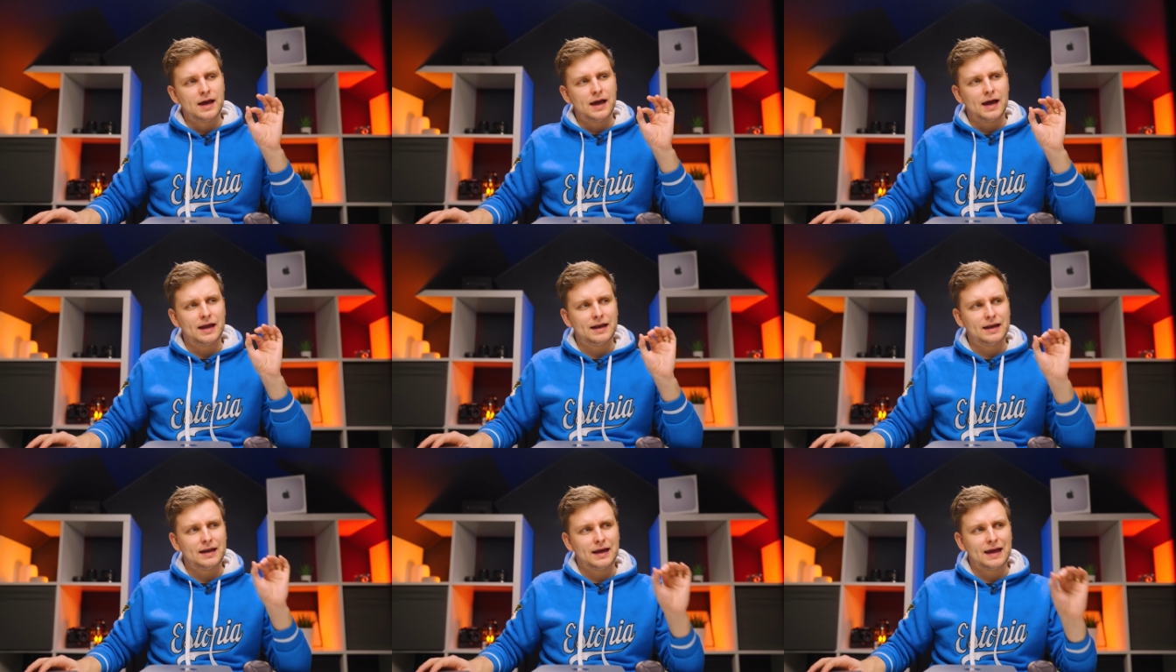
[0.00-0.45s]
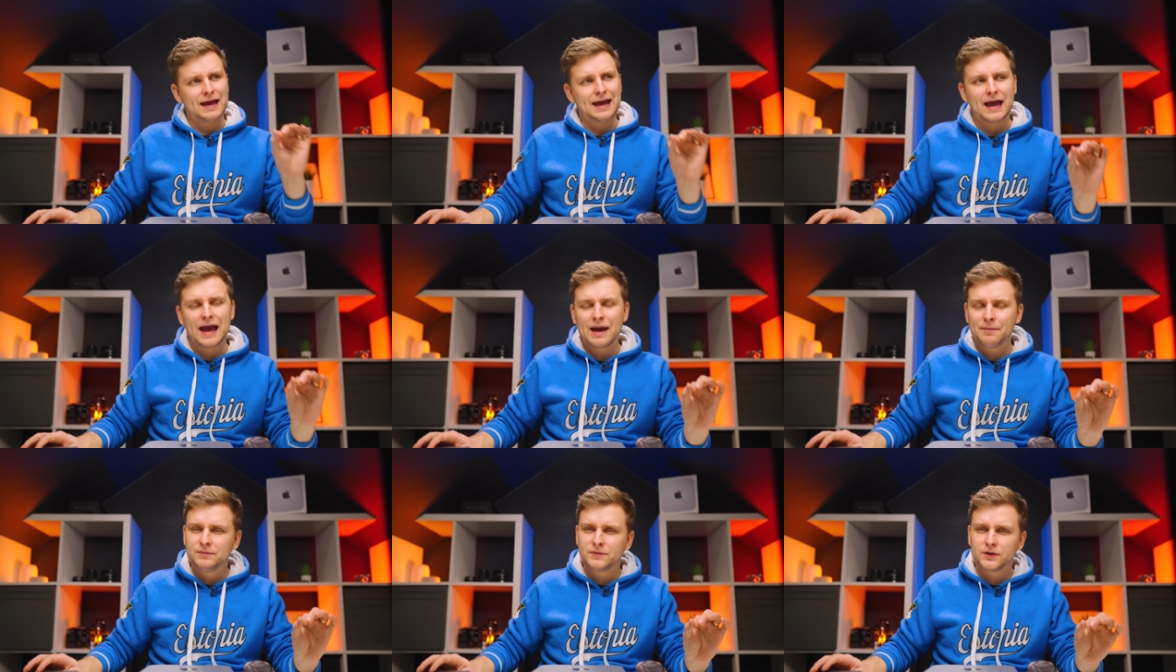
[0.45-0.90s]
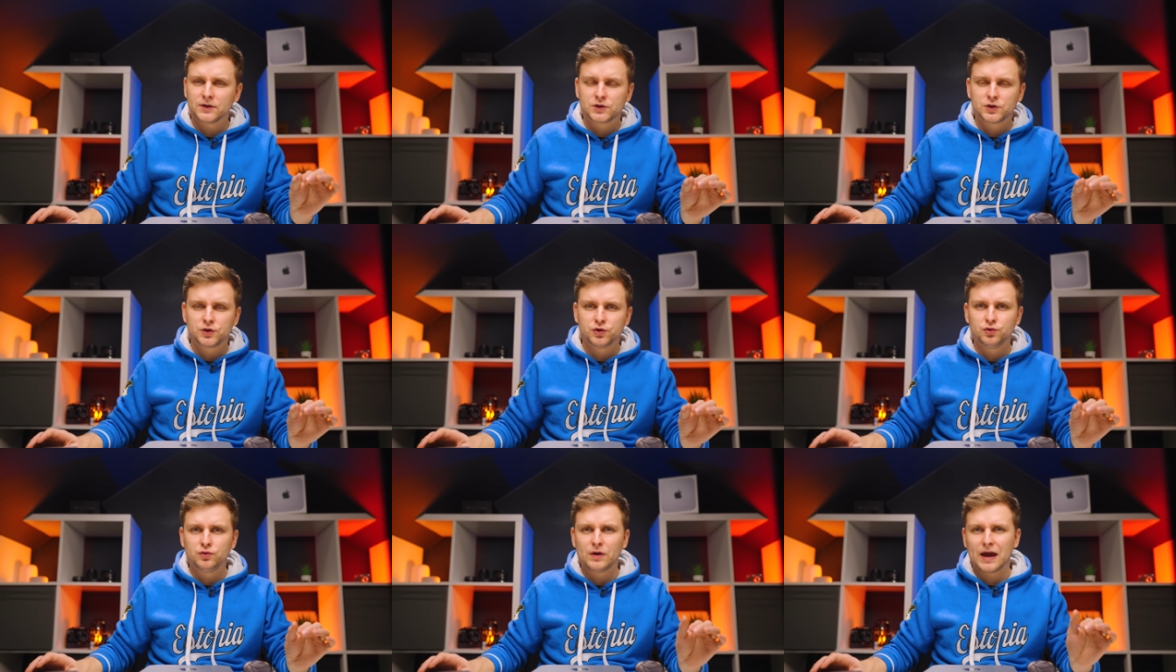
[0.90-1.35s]
an
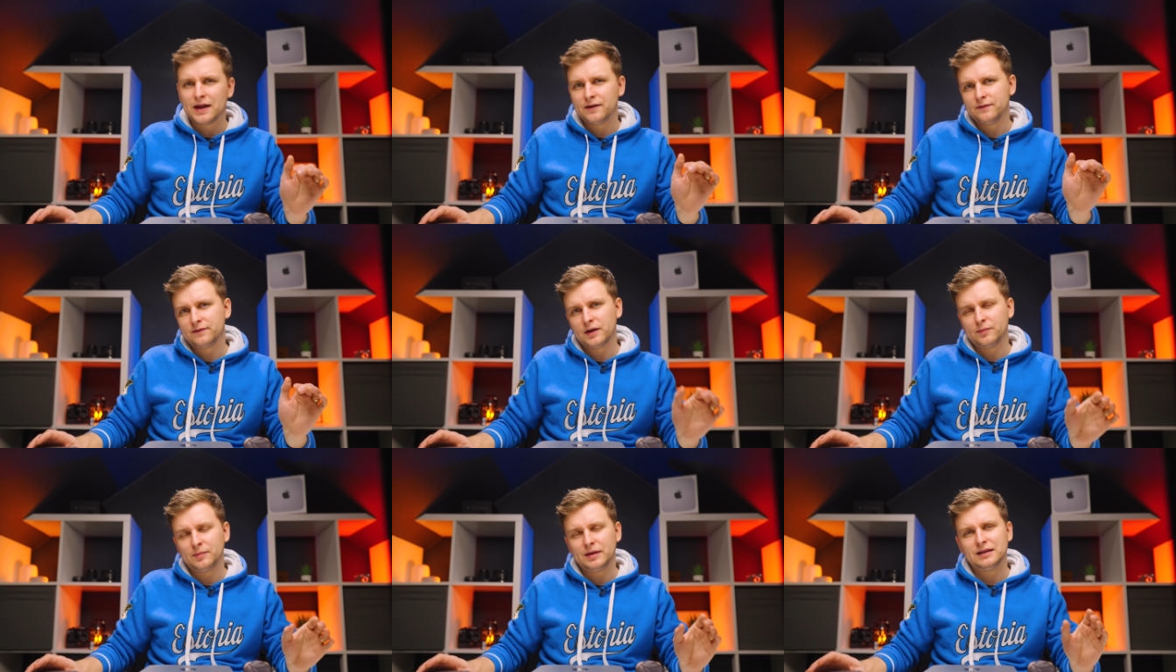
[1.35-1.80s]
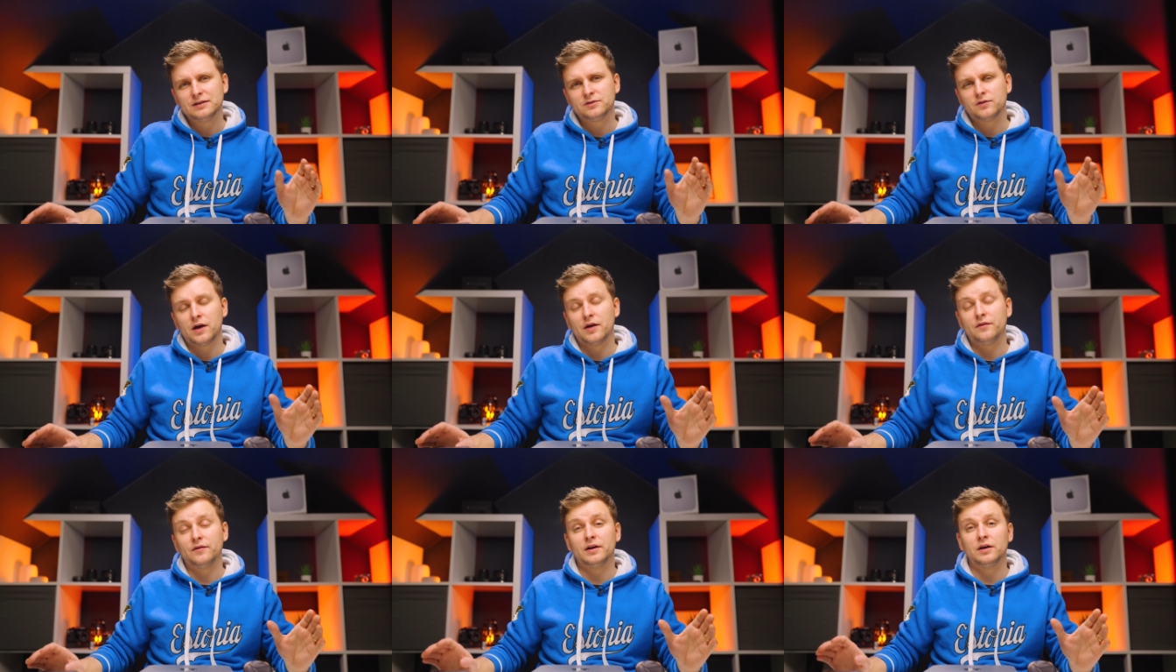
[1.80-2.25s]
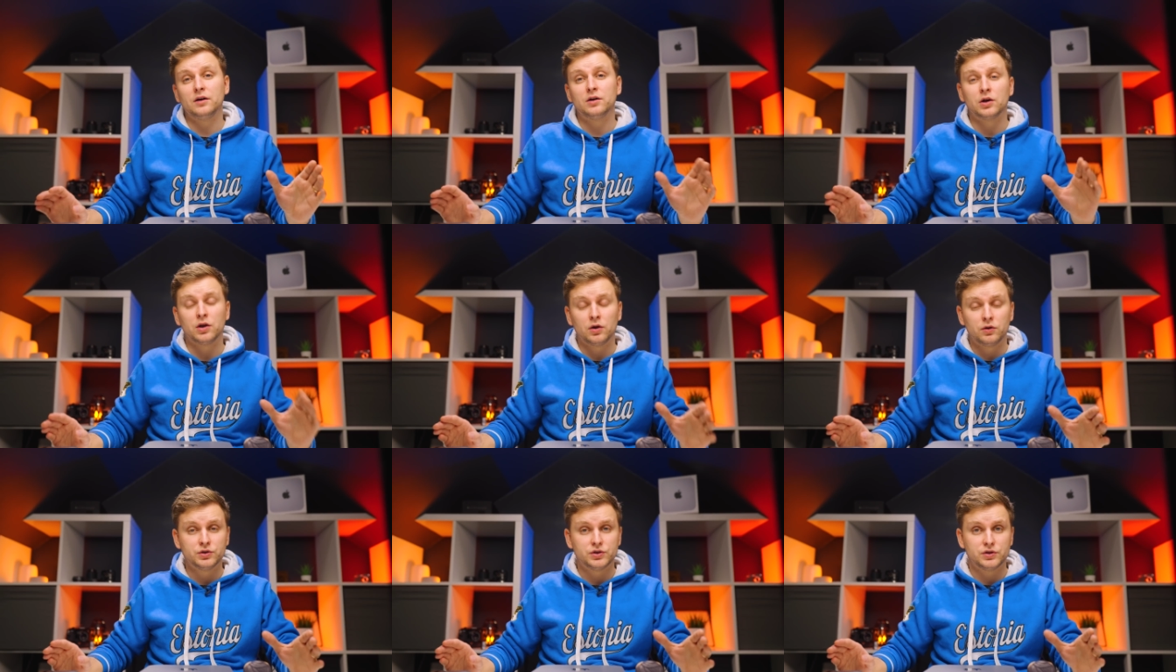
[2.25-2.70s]
M.2 NVMe drive
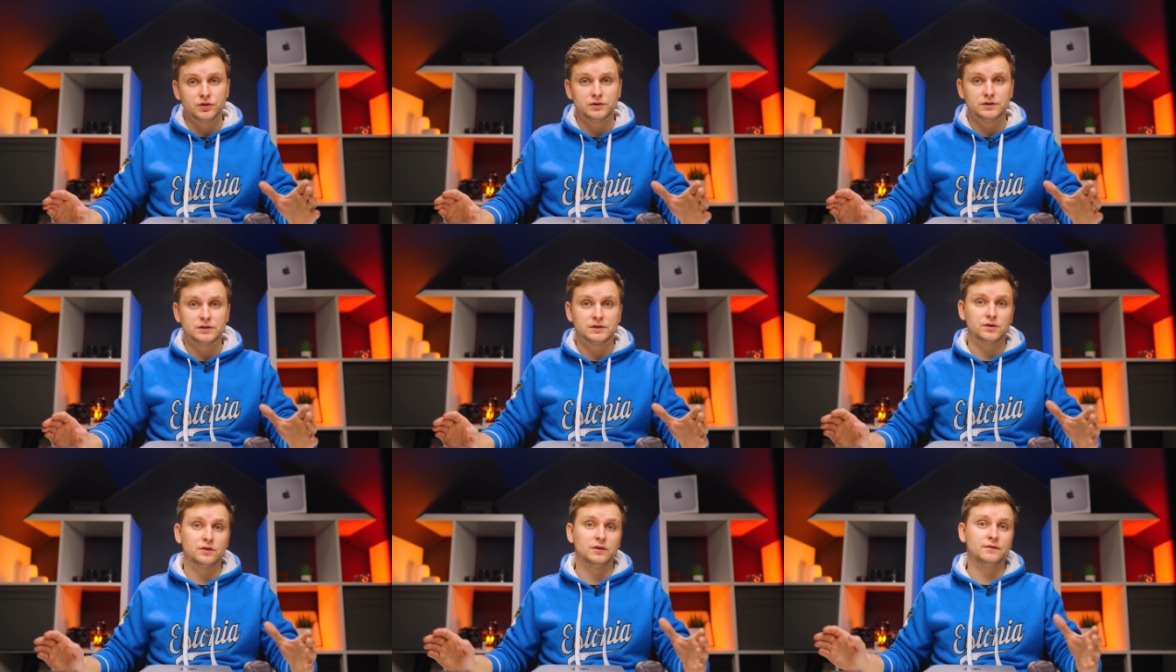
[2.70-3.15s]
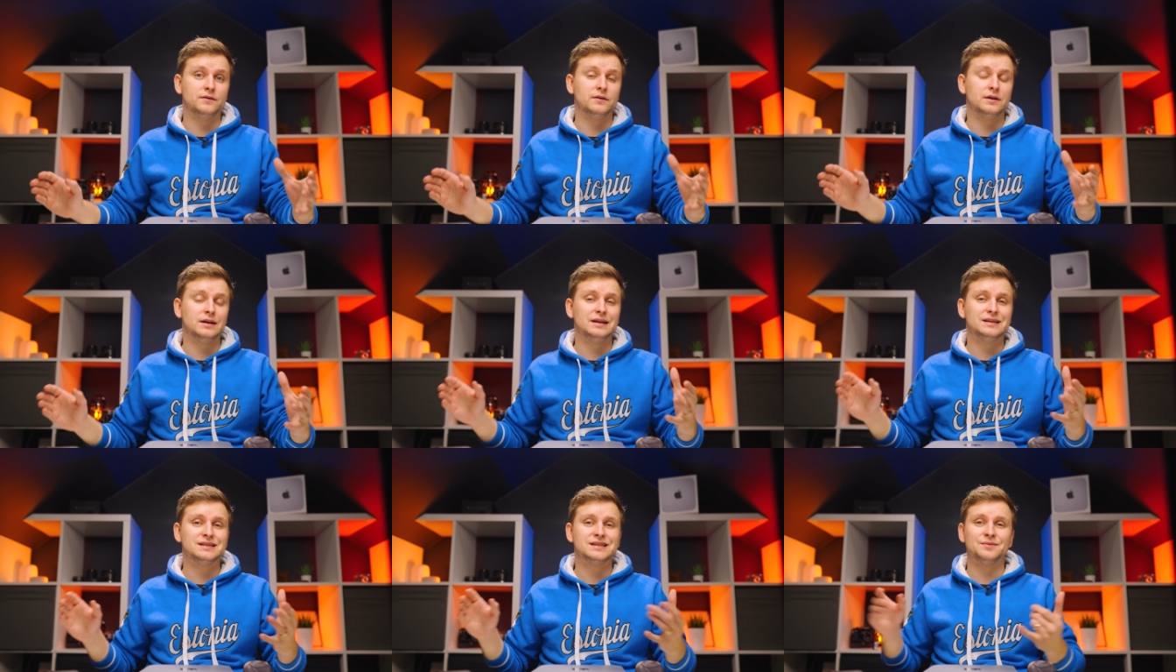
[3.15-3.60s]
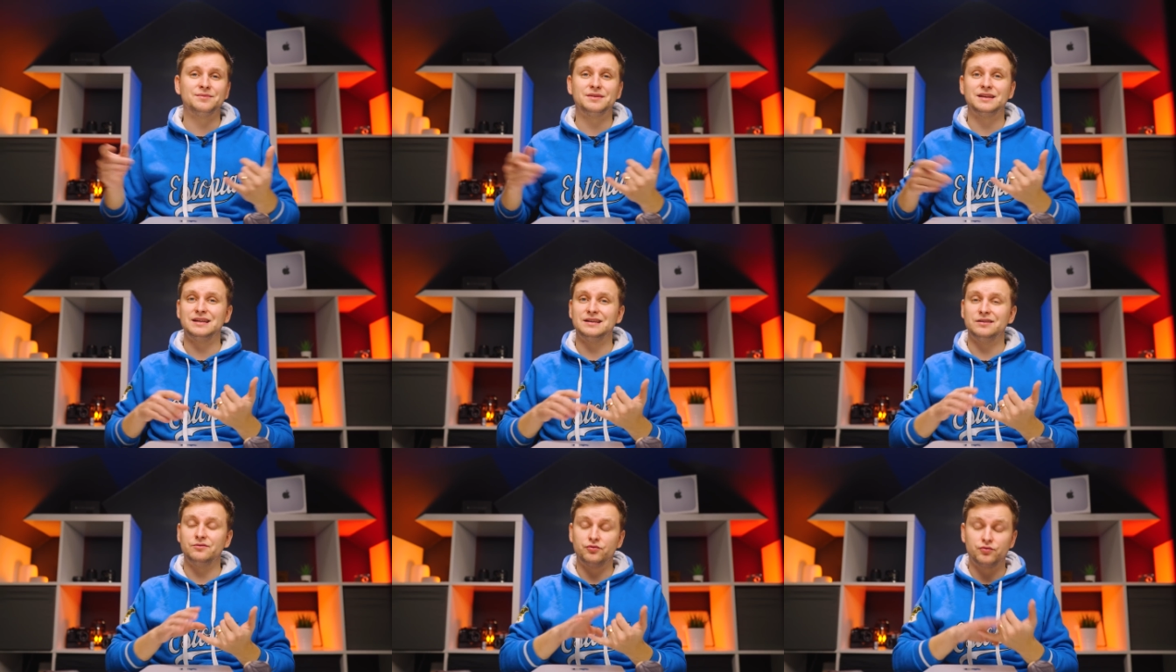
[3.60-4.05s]
enclosures so if you need
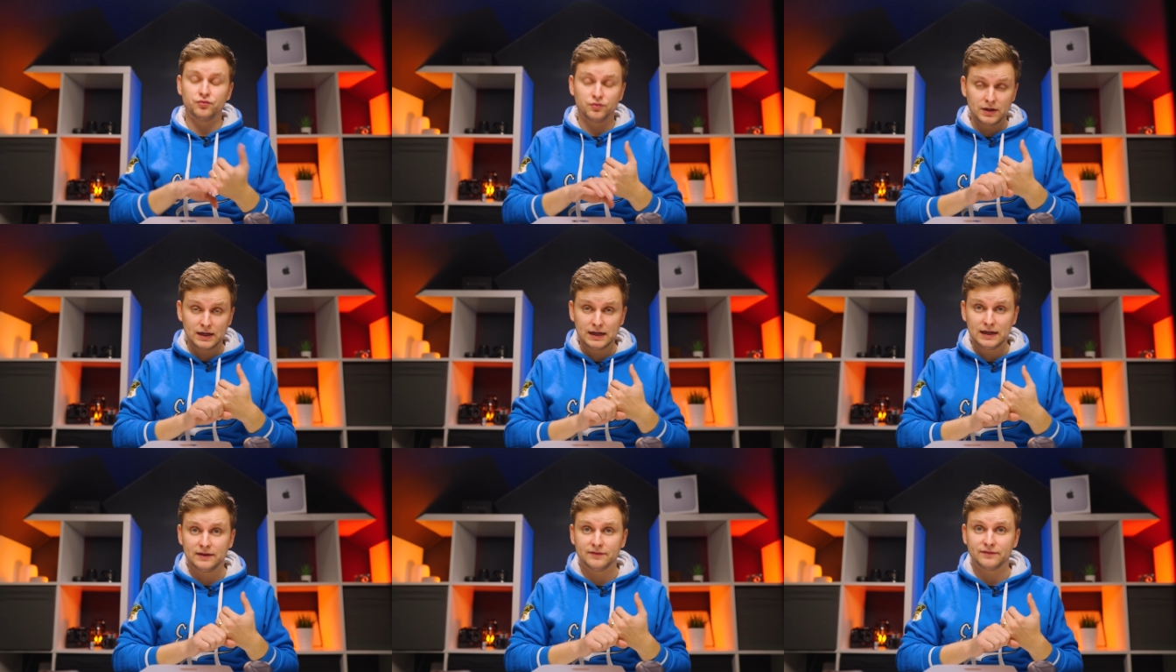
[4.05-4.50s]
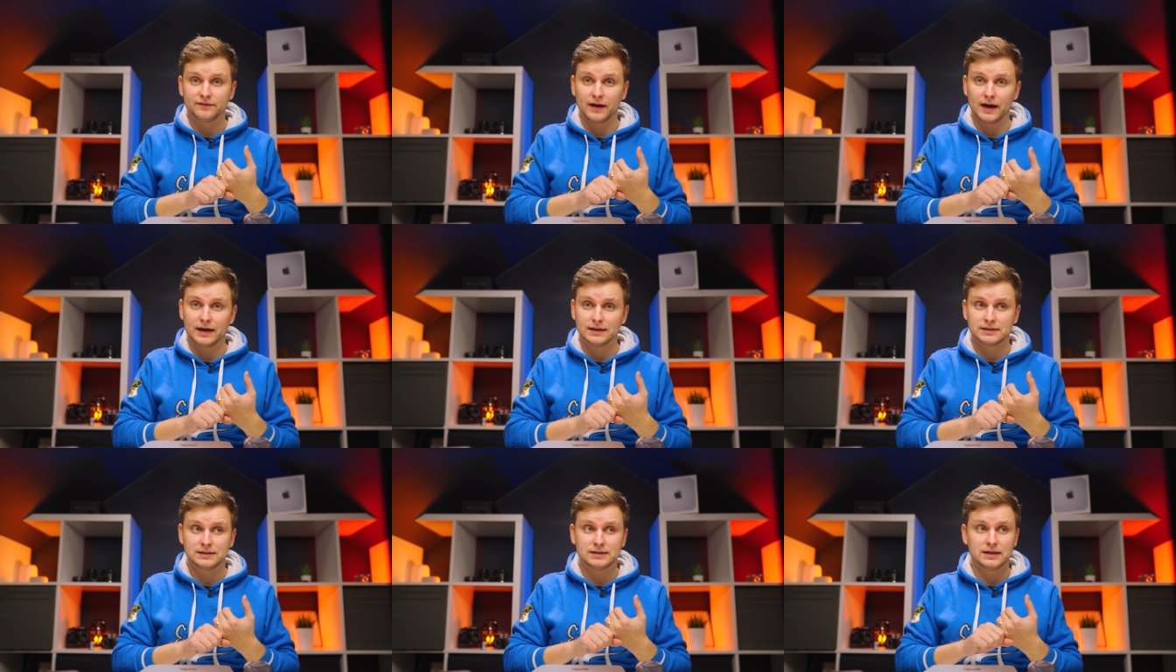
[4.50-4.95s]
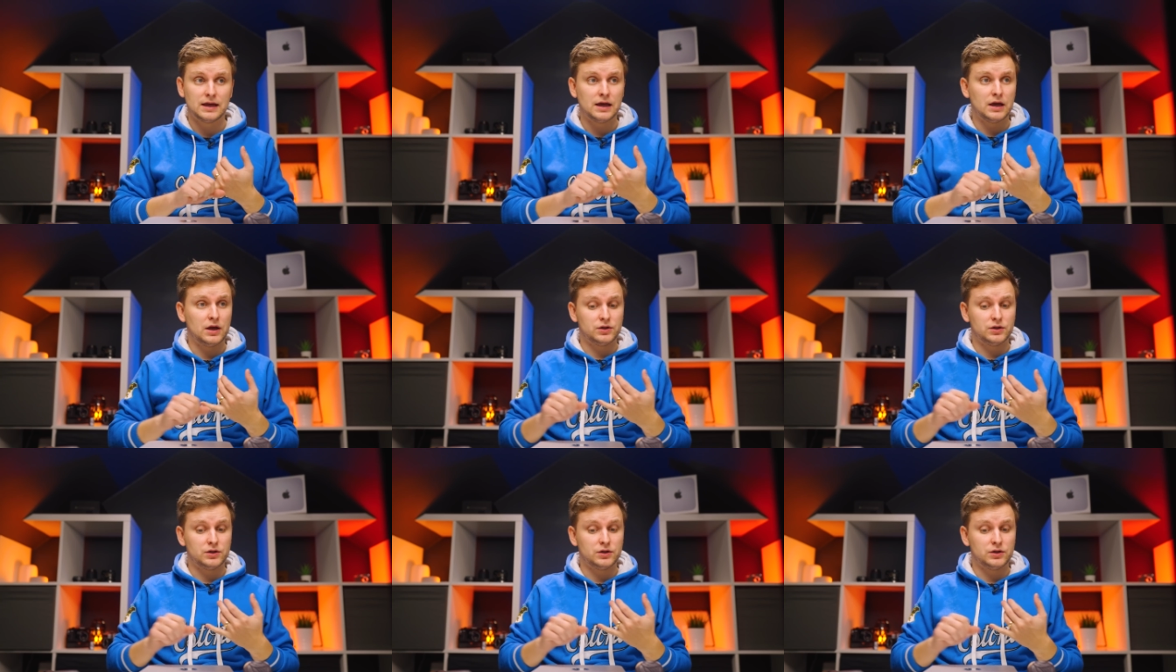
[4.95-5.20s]
something really fast